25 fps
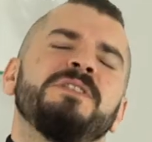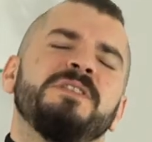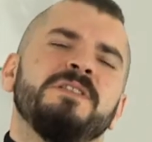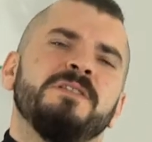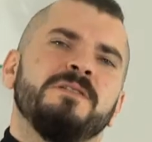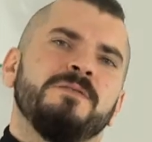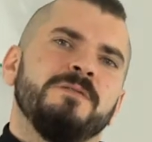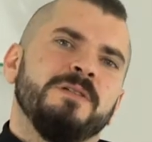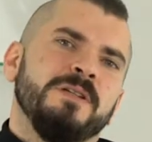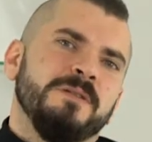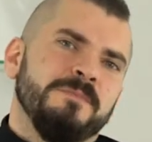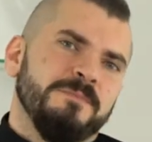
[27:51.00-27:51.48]
in
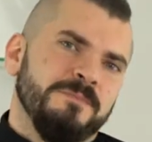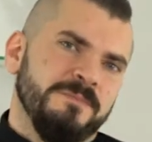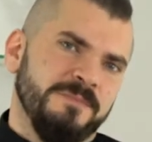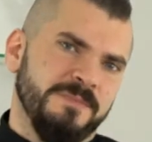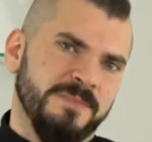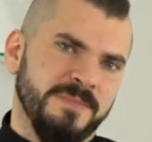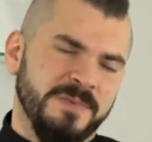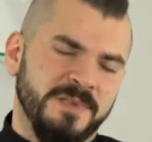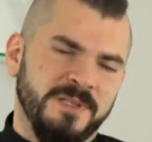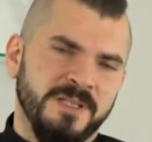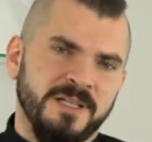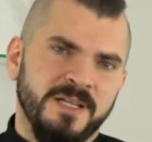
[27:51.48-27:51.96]
the rim
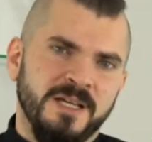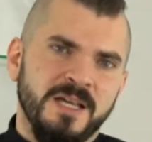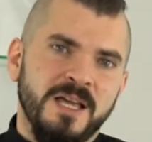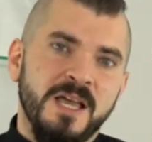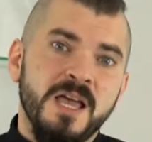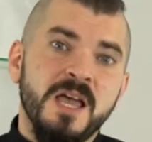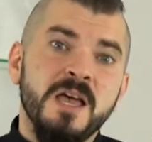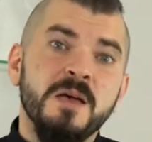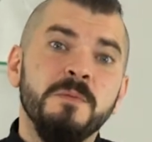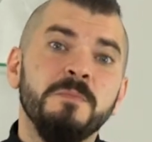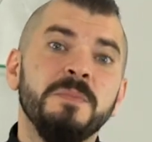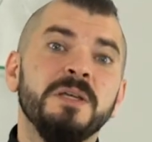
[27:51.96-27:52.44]

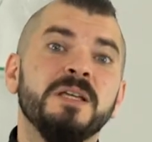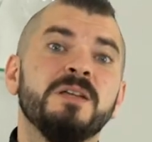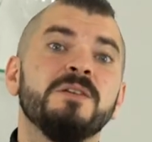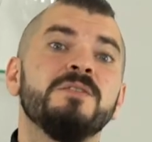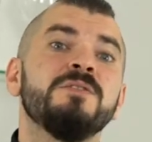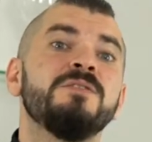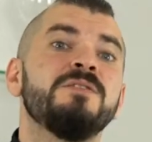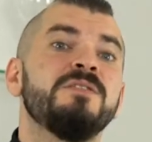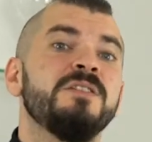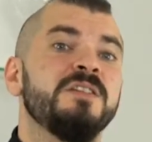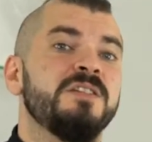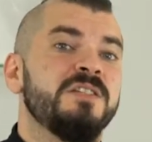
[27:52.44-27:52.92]

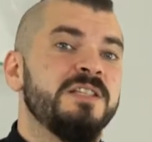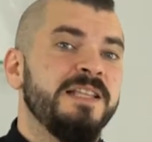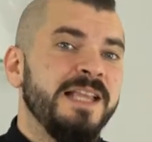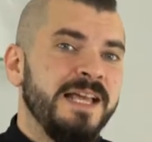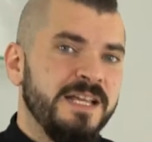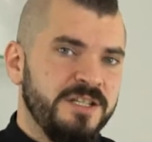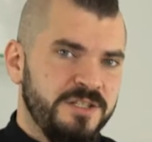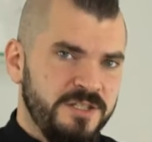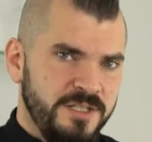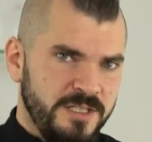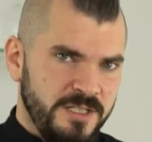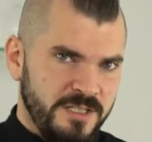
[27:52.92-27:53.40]
because it's
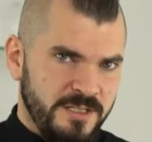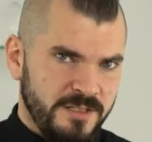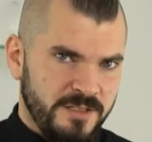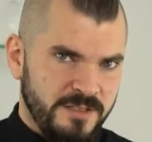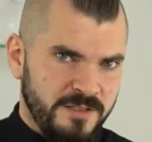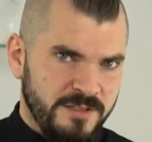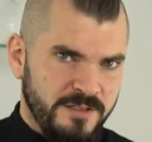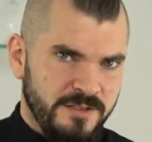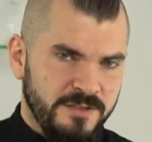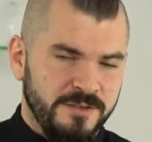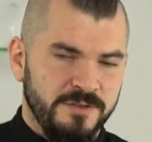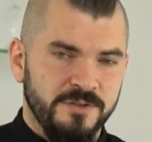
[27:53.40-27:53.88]
slushy.
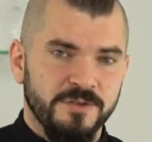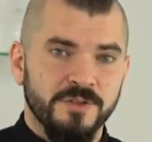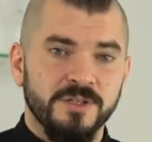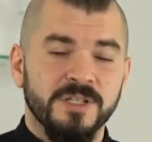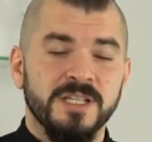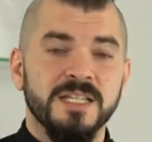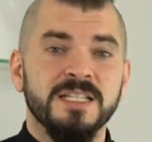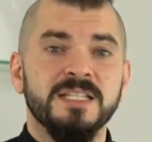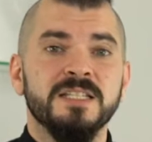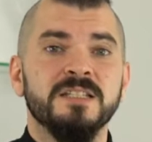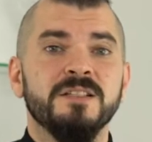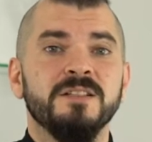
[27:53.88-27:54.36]
Your
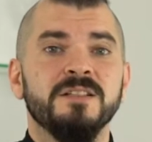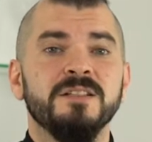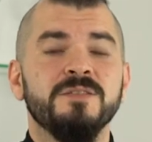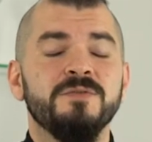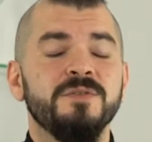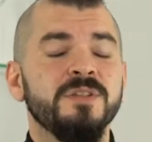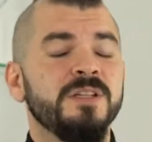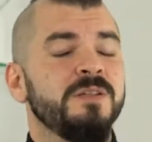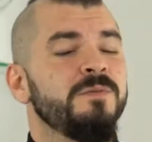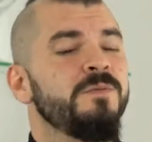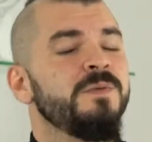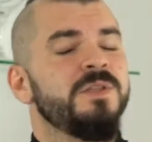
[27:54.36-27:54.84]
guest is going to
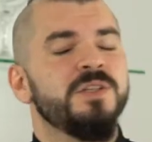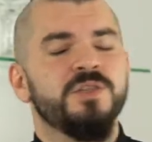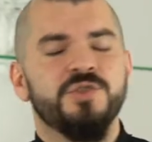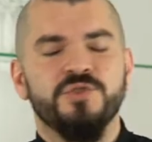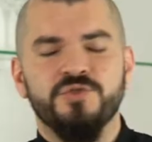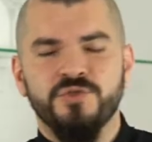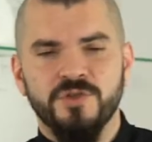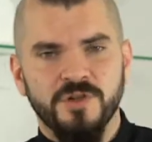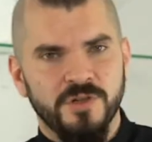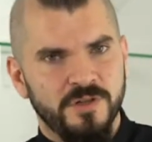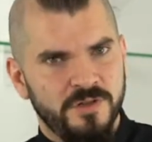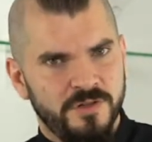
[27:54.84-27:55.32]
drink it with a
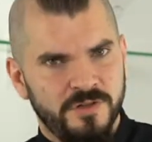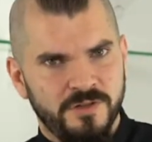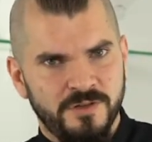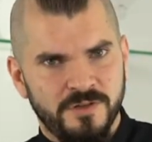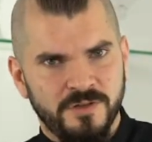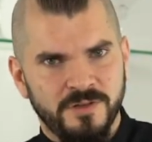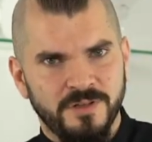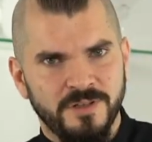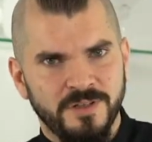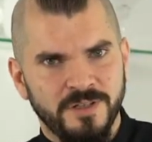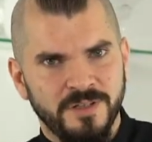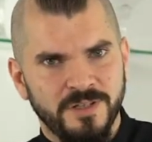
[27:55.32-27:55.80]
straw.
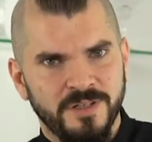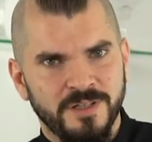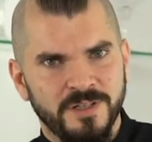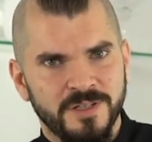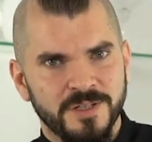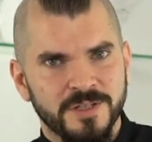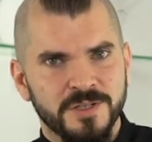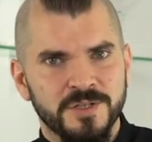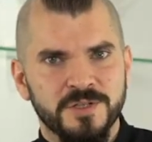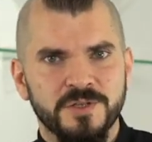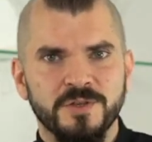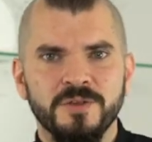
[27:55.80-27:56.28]

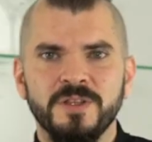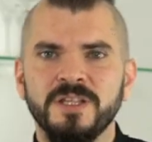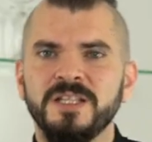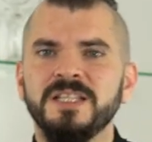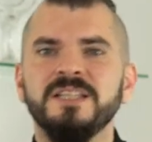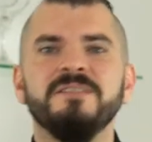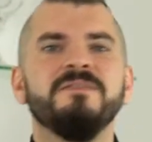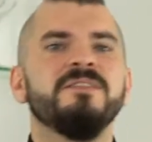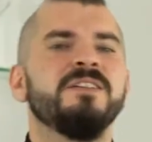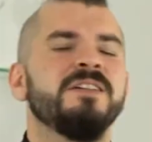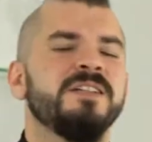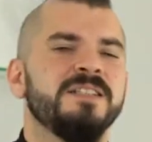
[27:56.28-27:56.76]
So they're
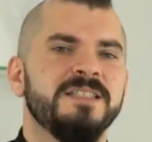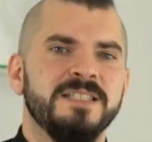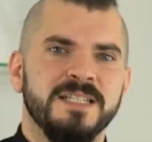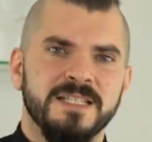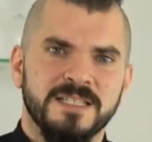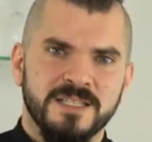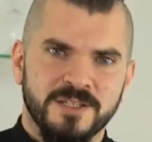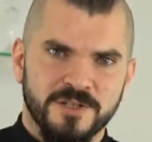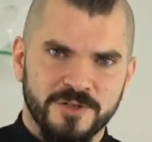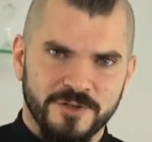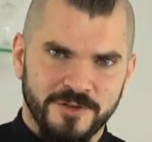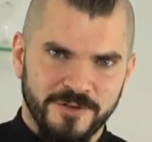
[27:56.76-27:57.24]
never going to
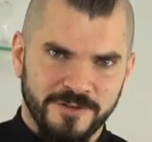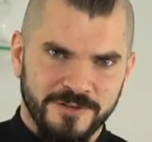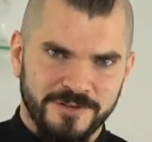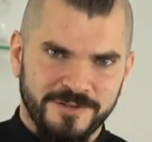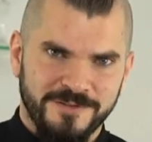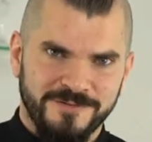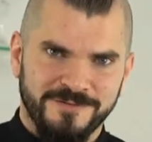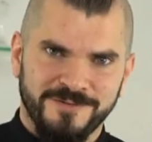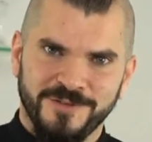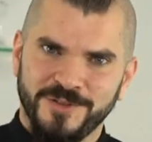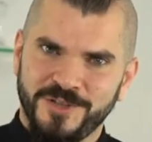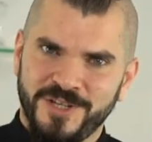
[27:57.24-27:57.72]
taste the salt.
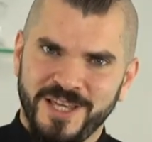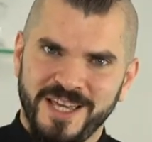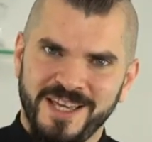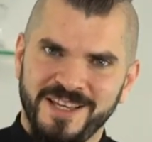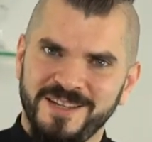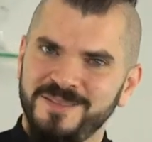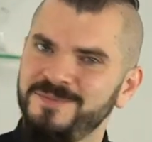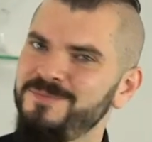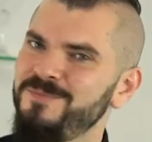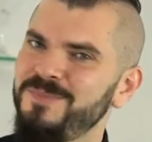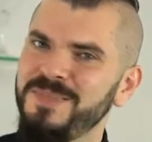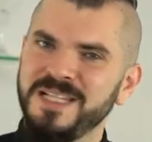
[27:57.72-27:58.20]
Okay,
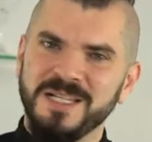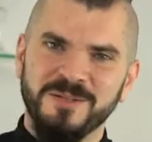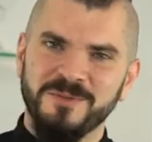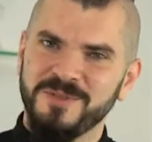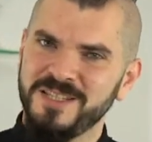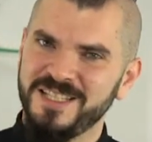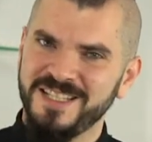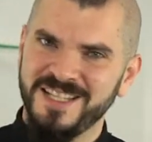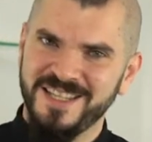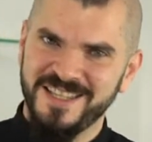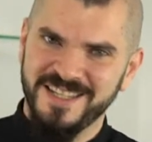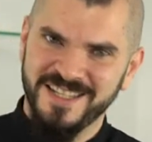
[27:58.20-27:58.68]
play with
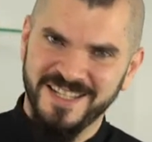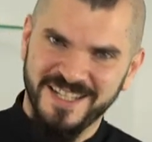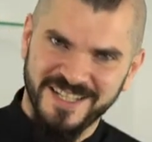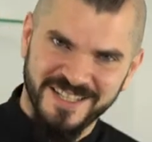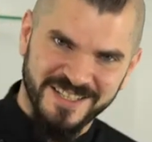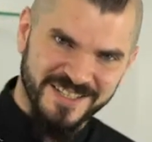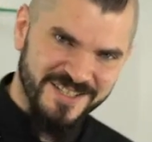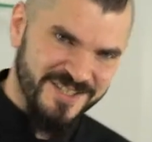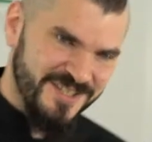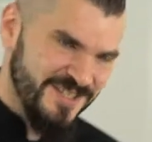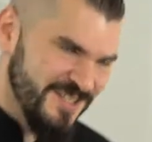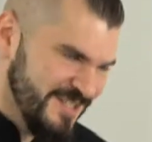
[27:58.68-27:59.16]
another
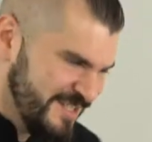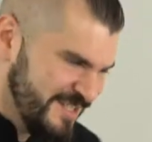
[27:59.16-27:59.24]
garnish.